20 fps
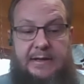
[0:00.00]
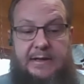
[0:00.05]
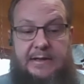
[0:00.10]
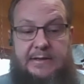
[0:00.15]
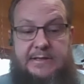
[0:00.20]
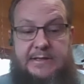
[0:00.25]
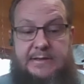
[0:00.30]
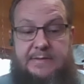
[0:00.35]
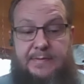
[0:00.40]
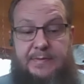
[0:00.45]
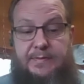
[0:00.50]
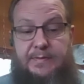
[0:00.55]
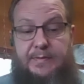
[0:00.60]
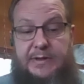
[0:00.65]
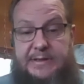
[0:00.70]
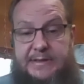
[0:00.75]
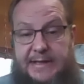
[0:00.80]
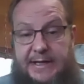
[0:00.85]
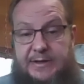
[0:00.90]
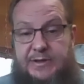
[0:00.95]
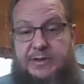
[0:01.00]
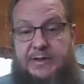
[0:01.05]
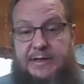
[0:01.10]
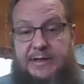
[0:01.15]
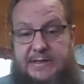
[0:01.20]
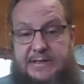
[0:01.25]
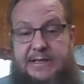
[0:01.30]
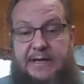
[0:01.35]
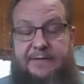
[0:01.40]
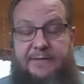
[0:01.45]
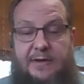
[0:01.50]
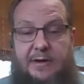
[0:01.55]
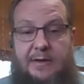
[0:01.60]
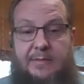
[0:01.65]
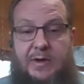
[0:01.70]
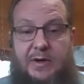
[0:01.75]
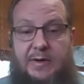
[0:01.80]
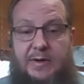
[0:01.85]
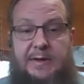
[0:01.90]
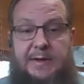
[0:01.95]
it's potentially a safe
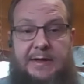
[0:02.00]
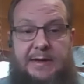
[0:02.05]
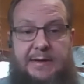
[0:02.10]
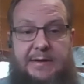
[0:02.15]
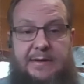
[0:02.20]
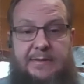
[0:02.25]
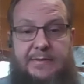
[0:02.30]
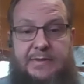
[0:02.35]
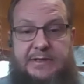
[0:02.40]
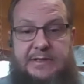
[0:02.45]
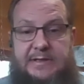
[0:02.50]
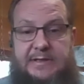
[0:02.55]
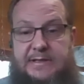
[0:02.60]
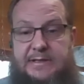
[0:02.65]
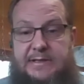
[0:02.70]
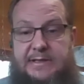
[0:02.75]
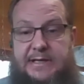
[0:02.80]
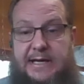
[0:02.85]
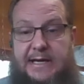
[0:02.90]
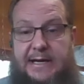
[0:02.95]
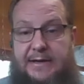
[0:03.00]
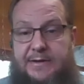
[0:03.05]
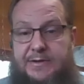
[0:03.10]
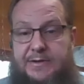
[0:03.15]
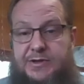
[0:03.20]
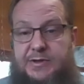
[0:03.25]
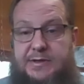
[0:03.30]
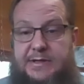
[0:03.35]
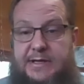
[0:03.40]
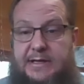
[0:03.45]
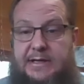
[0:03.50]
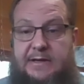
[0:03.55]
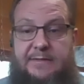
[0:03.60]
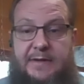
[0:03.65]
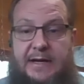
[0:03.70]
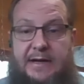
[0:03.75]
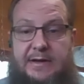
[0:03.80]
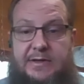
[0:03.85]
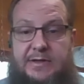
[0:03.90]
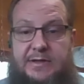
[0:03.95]
harbor that businesses can and should take
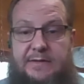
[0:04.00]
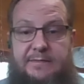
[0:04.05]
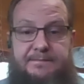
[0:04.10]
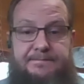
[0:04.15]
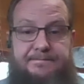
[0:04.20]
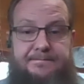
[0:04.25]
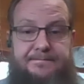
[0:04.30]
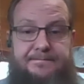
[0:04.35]
advantage of.